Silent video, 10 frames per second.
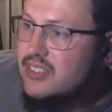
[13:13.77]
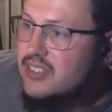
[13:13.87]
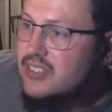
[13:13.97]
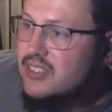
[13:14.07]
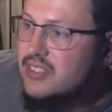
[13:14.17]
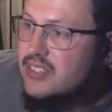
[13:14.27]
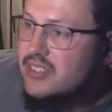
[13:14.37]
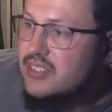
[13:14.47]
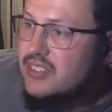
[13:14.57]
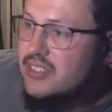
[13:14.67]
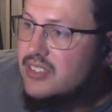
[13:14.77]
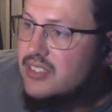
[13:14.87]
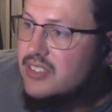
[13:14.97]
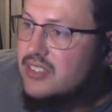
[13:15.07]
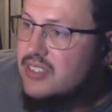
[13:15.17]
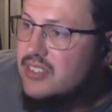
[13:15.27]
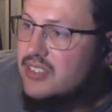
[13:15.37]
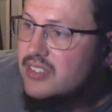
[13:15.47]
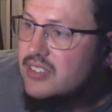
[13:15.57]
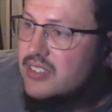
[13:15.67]
He hits,
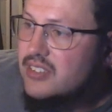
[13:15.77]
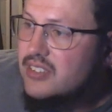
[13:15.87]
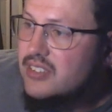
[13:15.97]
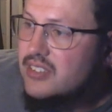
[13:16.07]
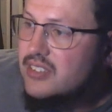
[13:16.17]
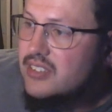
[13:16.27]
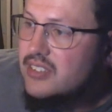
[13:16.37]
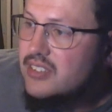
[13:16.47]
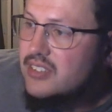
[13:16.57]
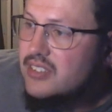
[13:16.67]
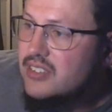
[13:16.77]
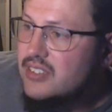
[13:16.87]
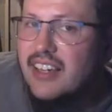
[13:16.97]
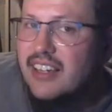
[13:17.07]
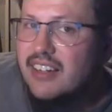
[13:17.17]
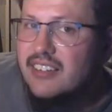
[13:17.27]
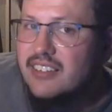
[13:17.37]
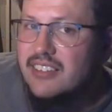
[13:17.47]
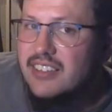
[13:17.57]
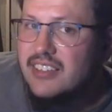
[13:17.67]
98, 99.
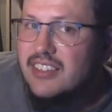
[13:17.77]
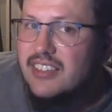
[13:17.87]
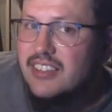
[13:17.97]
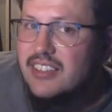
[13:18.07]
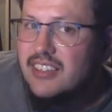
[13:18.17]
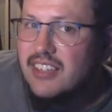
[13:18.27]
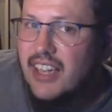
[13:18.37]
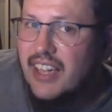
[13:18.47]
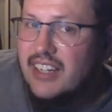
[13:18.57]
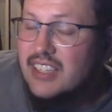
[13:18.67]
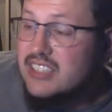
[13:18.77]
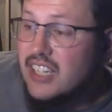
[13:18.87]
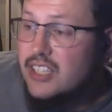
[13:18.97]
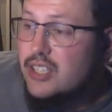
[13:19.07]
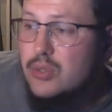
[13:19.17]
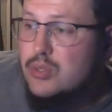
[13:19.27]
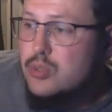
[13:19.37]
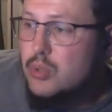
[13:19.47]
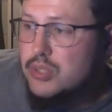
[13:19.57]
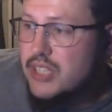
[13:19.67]
And it's got
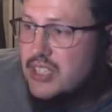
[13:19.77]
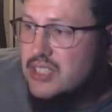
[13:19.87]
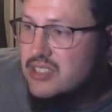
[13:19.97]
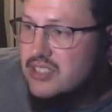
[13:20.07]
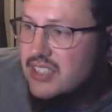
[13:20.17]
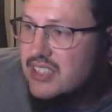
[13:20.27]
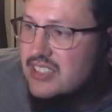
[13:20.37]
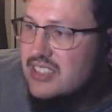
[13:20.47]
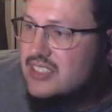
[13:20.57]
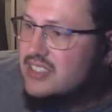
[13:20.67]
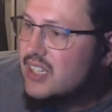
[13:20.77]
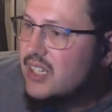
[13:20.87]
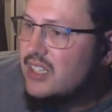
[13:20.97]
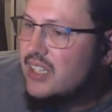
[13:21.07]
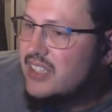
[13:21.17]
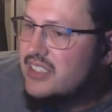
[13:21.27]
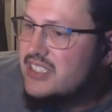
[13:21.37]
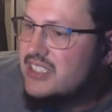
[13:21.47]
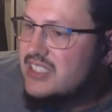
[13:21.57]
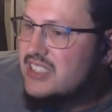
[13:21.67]
huge rotations. Like, this is
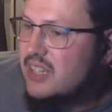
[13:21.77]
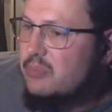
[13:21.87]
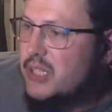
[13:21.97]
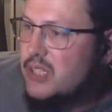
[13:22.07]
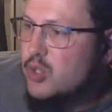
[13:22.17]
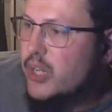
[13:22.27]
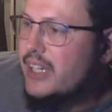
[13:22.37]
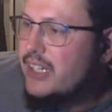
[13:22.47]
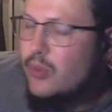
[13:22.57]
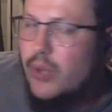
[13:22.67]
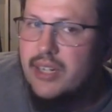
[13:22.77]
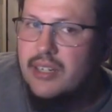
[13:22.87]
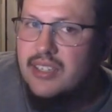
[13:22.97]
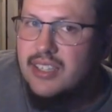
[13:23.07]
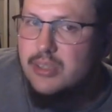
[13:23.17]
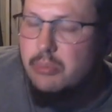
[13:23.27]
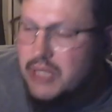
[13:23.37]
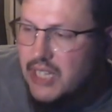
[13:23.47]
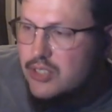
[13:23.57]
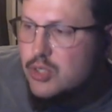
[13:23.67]
a potential 80 grade. He has a
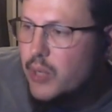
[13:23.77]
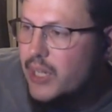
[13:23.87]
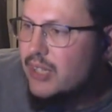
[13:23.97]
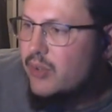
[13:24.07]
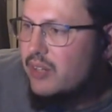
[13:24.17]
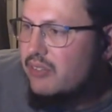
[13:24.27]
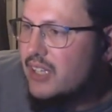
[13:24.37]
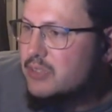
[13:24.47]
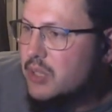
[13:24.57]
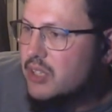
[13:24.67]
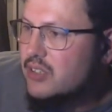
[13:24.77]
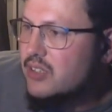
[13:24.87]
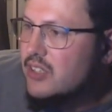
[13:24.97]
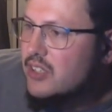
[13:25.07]
potential 80 grade fastball.